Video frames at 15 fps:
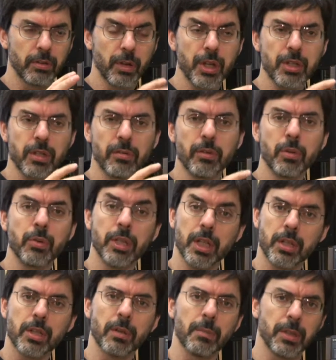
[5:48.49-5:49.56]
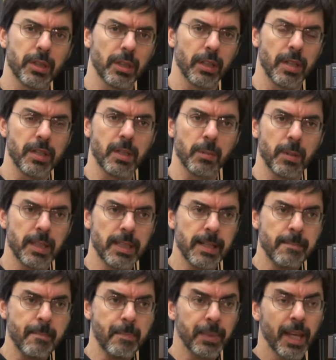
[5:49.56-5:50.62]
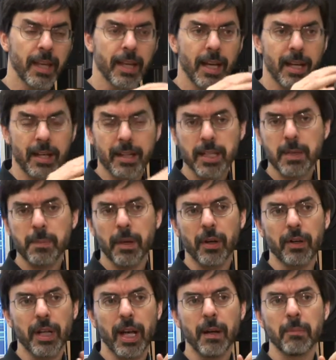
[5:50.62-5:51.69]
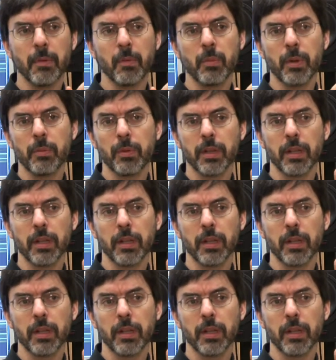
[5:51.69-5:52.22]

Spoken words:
creation of new digital musical instruments. And in this paradigm, we